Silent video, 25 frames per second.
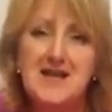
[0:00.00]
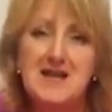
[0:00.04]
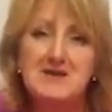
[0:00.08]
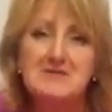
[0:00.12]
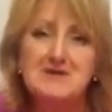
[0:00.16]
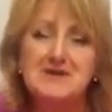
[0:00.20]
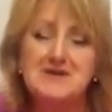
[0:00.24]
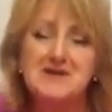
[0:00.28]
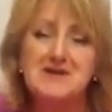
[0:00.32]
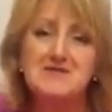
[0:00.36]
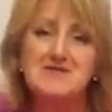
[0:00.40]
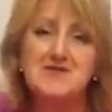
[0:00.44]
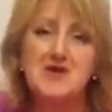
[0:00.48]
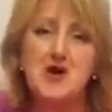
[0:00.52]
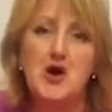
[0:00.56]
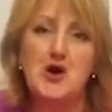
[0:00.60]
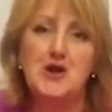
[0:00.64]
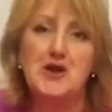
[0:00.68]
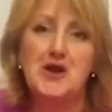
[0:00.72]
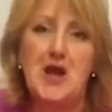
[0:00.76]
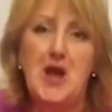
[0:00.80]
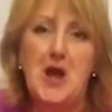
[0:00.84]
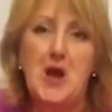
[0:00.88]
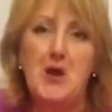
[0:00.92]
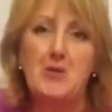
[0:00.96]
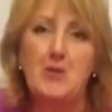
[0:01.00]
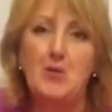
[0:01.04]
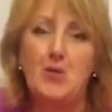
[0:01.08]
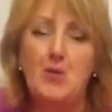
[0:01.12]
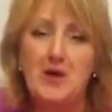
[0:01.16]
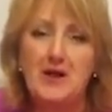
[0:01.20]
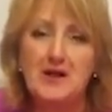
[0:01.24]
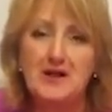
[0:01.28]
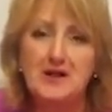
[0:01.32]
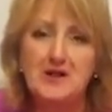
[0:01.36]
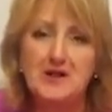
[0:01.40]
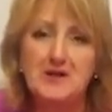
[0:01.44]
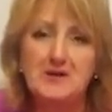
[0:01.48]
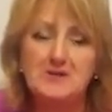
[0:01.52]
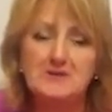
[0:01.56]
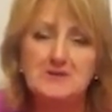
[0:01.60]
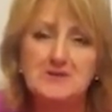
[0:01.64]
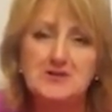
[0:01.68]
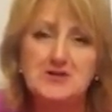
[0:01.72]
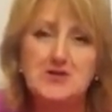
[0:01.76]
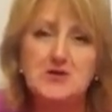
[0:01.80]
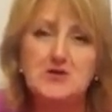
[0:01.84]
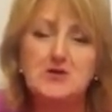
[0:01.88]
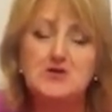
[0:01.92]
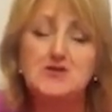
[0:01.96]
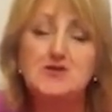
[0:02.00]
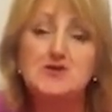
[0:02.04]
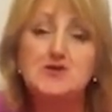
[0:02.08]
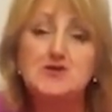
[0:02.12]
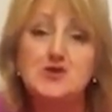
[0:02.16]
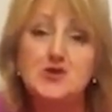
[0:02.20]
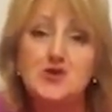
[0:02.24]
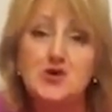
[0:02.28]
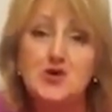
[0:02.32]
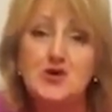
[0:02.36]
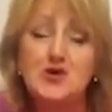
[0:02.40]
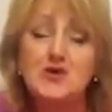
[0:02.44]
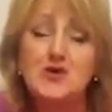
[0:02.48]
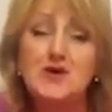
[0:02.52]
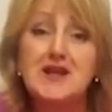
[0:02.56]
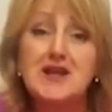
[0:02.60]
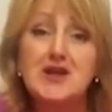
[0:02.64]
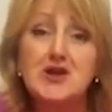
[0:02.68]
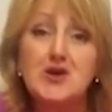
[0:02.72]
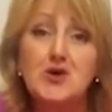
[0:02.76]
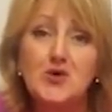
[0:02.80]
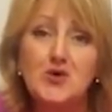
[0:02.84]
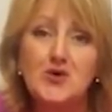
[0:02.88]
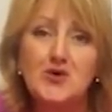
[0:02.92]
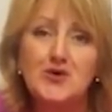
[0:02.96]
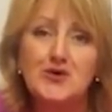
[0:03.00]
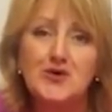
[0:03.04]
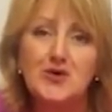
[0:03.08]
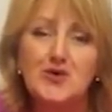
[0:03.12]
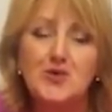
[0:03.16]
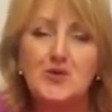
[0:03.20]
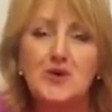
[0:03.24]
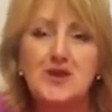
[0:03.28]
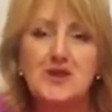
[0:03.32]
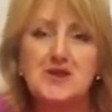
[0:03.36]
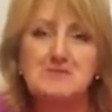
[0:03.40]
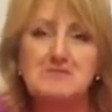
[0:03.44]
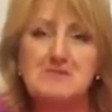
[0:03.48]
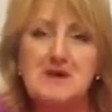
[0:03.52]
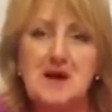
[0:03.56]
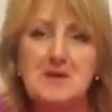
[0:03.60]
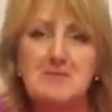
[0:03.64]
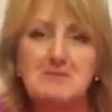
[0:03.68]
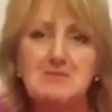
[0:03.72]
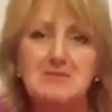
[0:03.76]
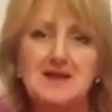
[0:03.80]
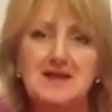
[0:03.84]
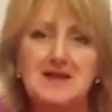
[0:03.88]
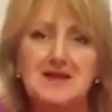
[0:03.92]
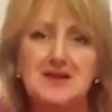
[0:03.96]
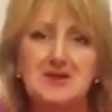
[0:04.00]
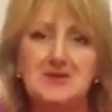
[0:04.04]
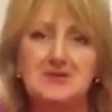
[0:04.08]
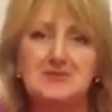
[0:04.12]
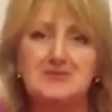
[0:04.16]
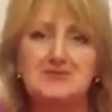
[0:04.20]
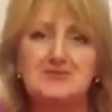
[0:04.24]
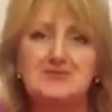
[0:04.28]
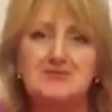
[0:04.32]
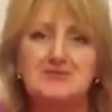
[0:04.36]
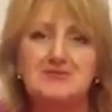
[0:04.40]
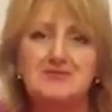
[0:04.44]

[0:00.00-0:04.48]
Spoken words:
name is Yvonne and welcome to Story Corner with Macmillan.